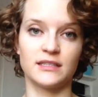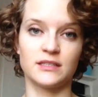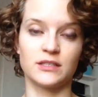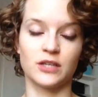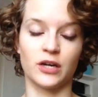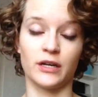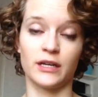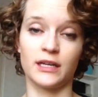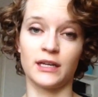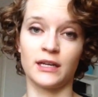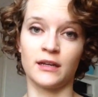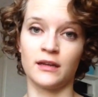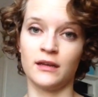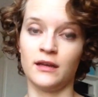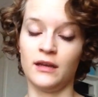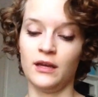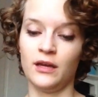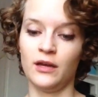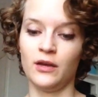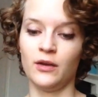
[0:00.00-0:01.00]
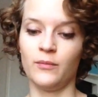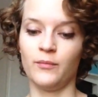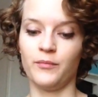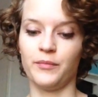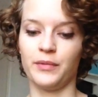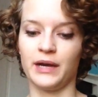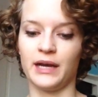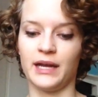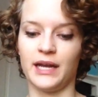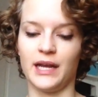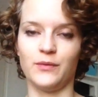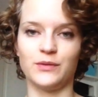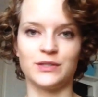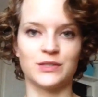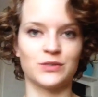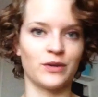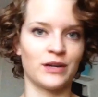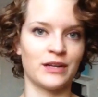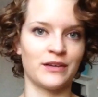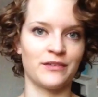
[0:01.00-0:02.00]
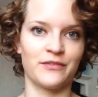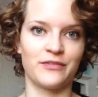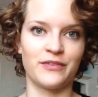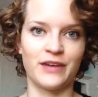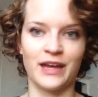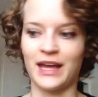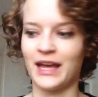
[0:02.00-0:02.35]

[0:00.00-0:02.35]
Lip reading: started. But it was sort of